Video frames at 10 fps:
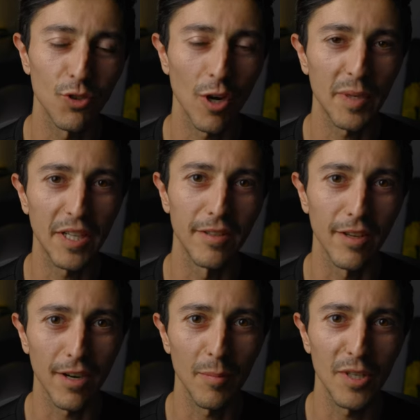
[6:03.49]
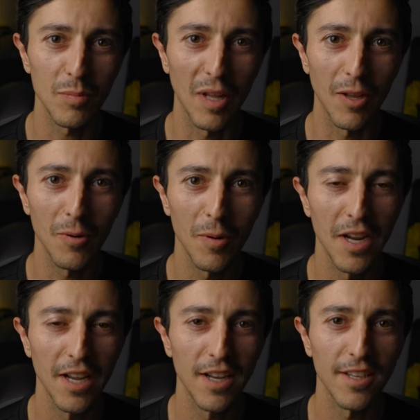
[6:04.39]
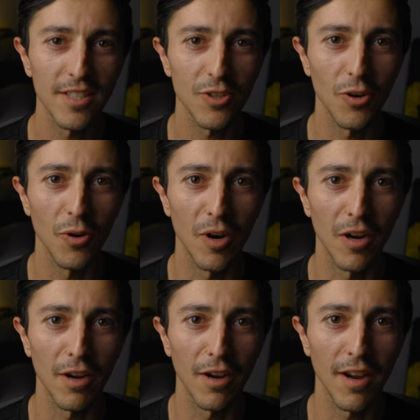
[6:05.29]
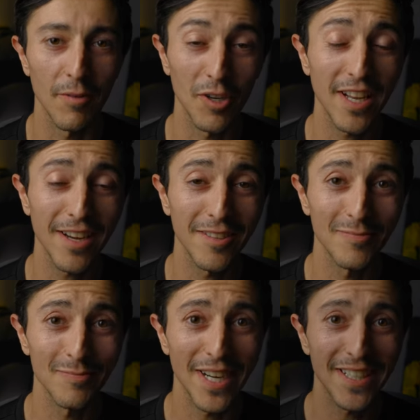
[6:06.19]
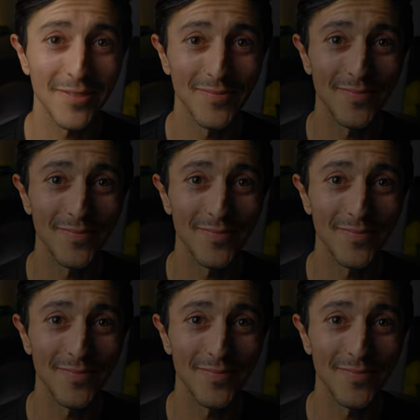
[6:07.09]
drop it in the comments below. So have a good day. Bye.